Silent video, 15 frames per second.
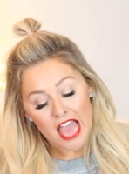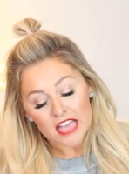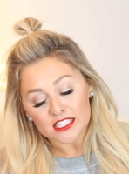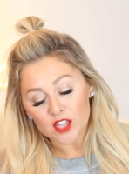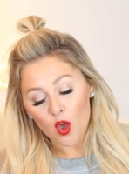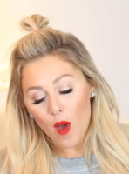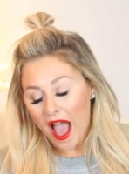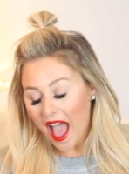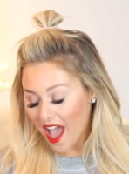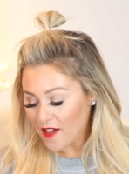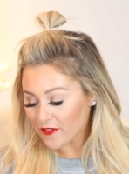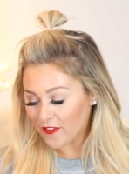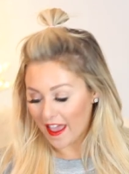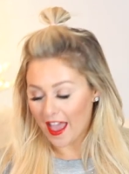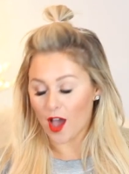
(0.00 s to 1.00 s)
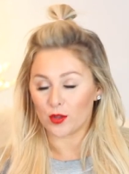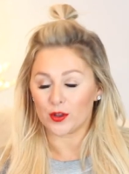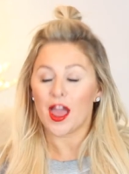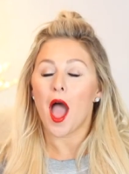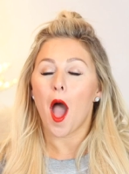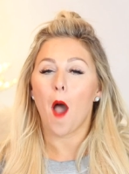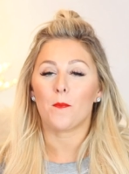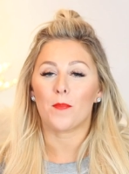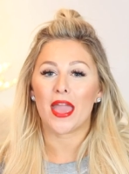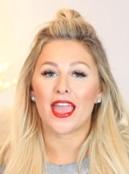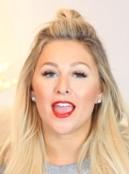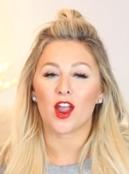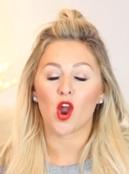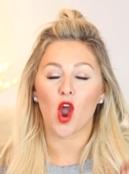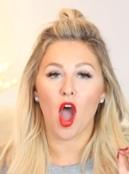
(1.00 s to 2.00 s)
So I found a
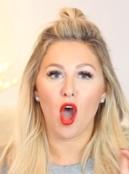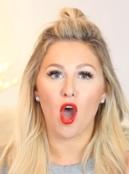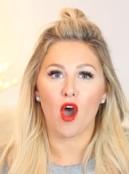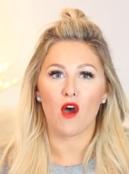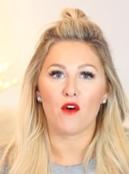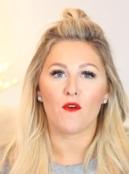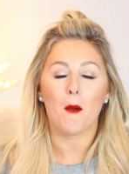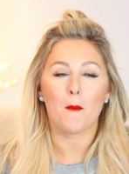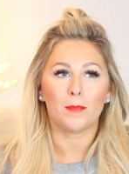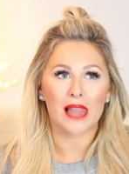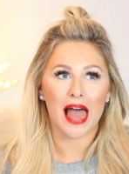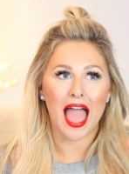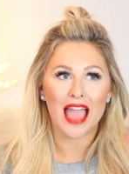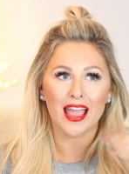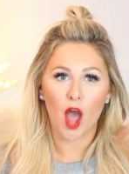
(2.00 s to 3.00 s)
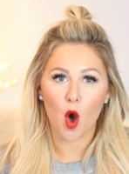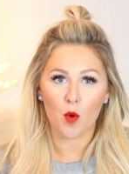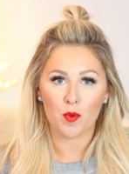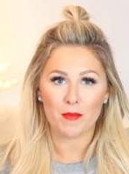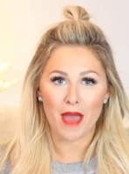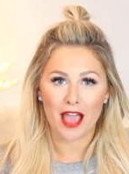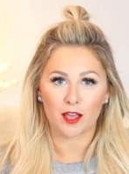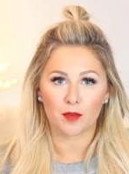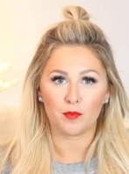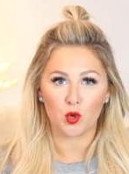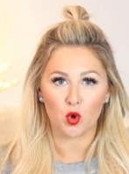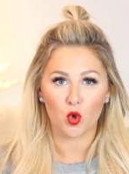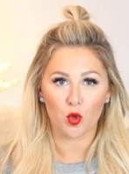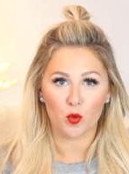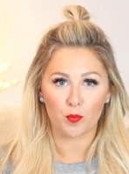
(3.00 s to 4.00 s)
pair of black open back
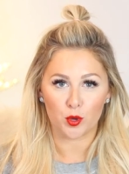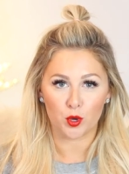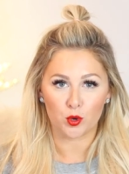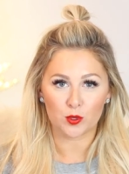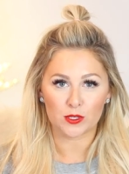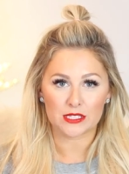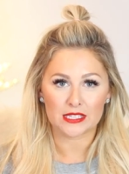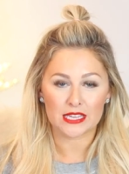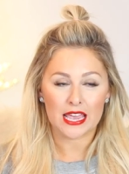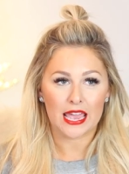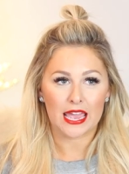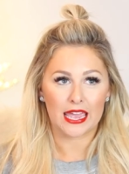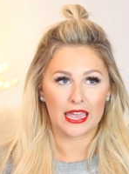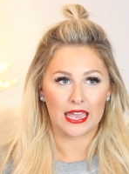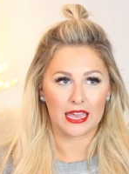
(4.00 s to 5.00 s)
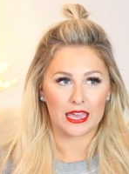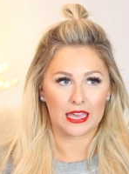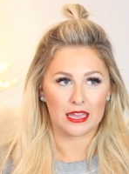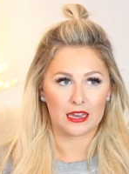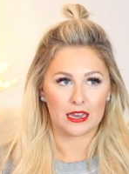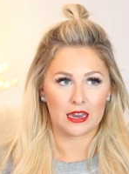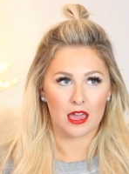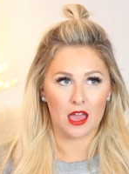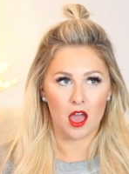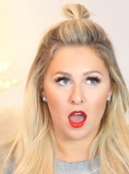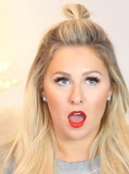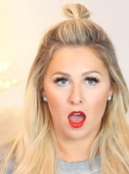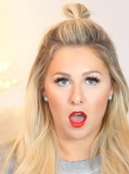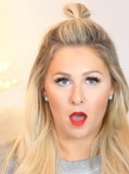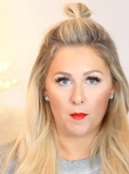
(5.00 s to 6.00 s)
mule boots in
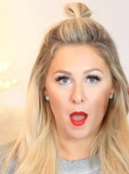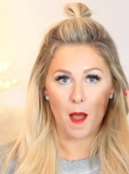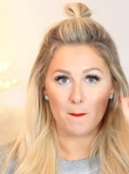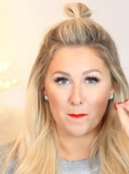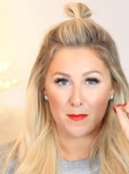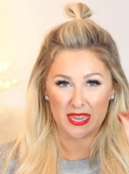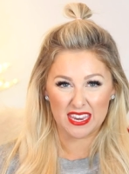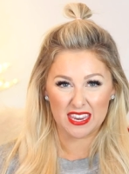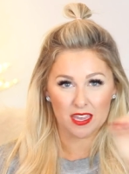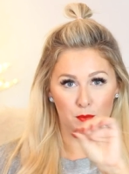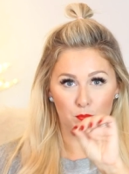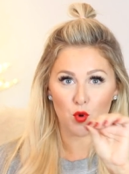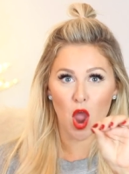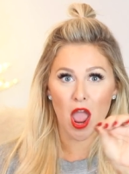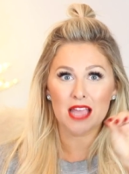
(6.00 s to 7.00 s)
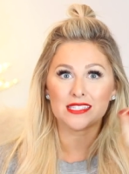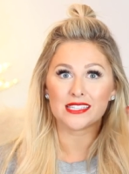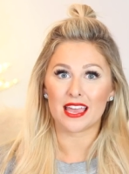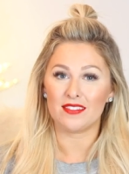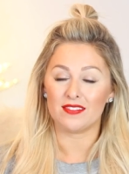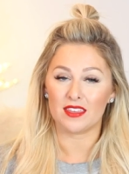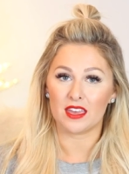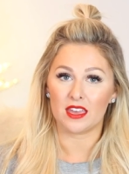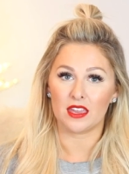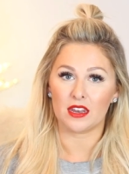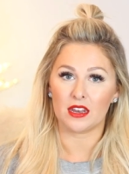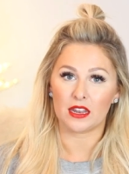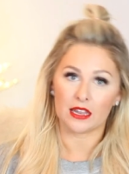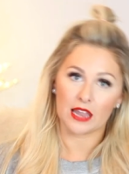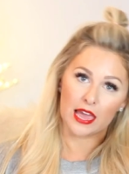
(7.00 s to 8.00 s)
um, a median price and
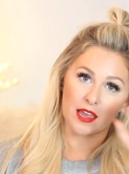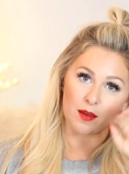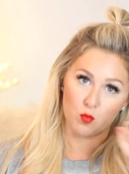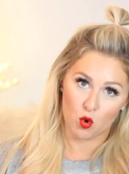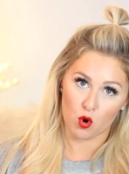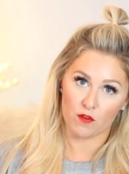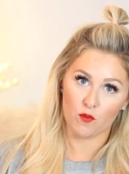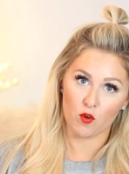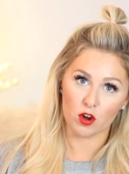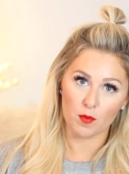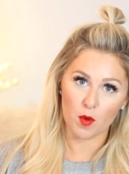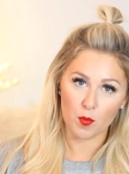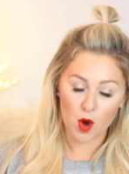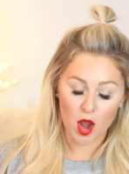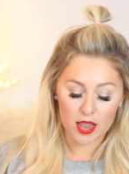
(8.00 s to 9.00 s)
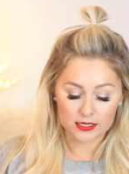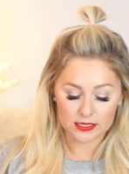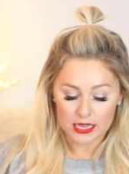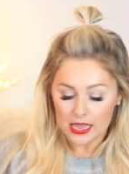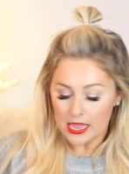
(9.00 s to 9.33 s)
then like a more affordable price.